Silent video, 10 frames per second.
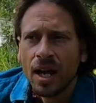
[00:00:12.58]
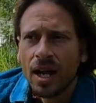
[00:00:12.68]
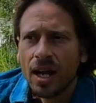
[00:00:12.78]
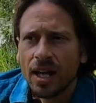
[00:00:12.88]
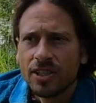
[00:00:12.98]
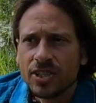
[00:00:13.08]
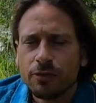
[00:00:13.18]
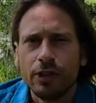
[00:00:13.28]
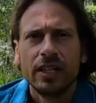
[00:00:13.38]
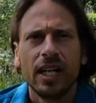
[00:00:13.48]
I just
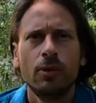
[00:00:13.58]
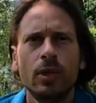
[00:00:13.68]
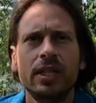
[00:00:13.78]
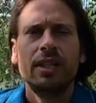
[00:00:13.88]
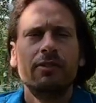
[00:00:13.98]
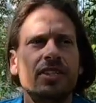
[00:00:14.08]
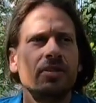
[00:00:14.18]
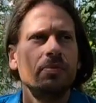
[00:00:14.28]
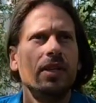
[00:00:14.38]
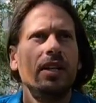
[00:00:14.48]
figured I would give
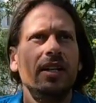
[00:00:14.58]
some